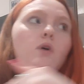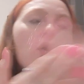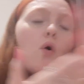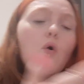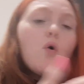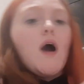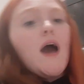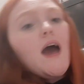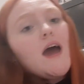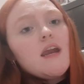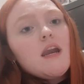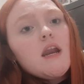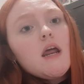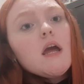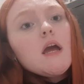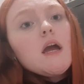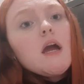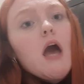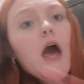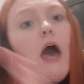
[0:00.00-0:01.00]
or
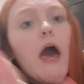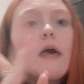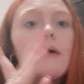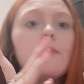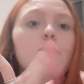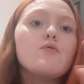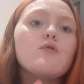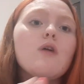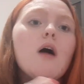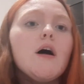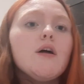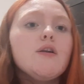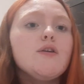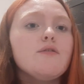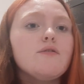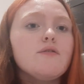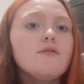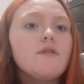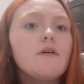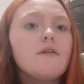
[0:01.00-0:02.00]
editing a brand new
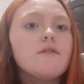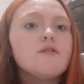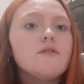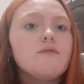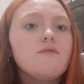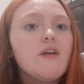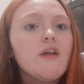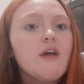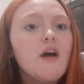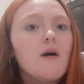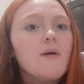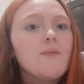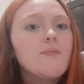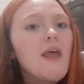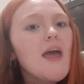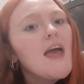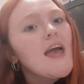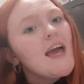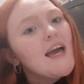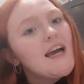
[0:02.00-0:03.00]
YouTube video.
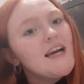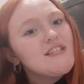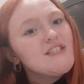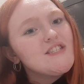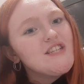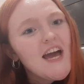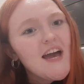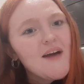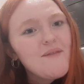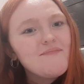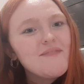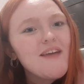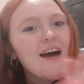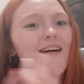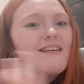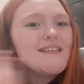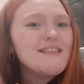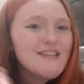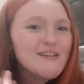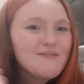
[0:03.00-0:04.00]
And yeah,
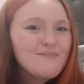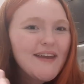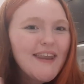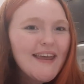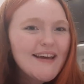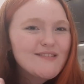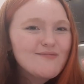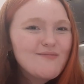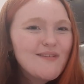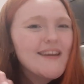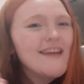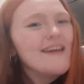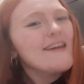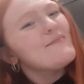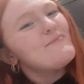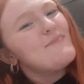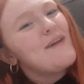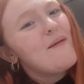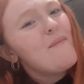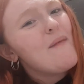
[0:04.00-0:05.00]
I'll see you in my next one.
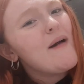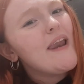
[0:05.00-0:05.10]
Goodbye my